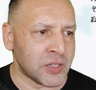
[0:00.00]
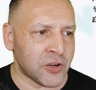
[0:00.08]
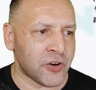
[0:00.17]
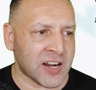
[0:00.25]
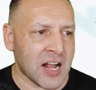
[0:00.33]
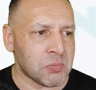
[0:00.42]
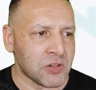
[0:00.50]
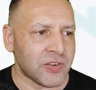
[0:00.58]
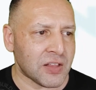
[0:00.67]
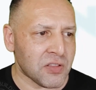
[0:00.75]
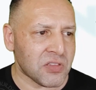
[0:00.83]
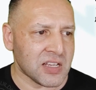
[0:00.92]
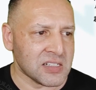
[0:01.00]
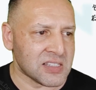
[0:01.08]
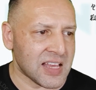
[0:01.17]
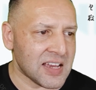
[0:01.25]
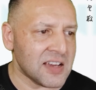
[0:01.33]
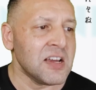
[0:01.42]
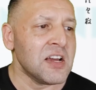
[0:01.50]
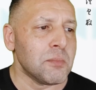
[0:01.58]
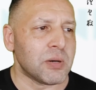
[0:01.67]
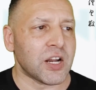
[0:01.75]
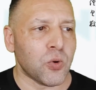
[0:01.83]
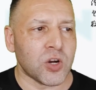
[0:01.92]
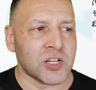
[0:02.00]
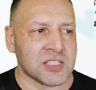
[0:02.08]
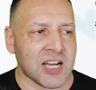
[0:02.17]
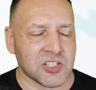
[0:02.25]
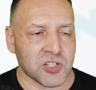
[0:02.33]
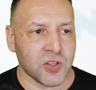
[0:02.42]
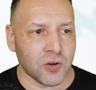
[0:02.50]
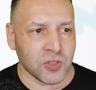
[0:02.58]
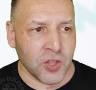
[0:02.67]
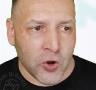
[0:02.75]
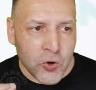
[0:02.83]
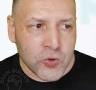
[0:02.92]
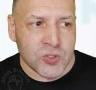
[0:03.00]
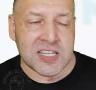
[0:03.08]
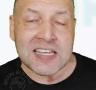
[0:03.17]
There are a couple of other things there, but I want to touch on those